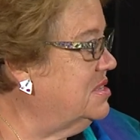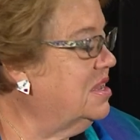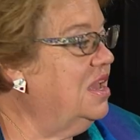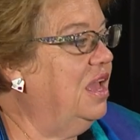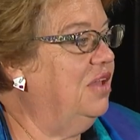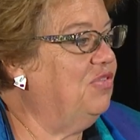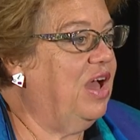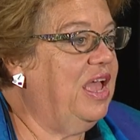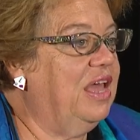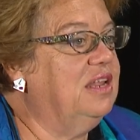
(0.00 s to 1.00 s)
Absolutely. If
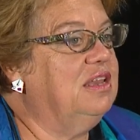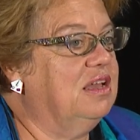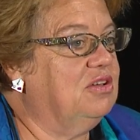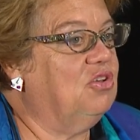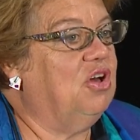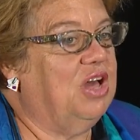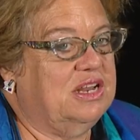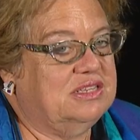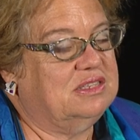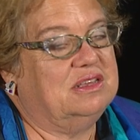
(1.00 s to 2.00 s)
I had a nickel,
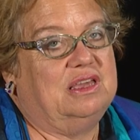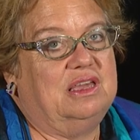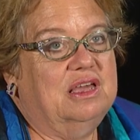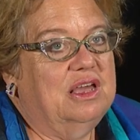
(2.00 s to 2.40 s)
honestly,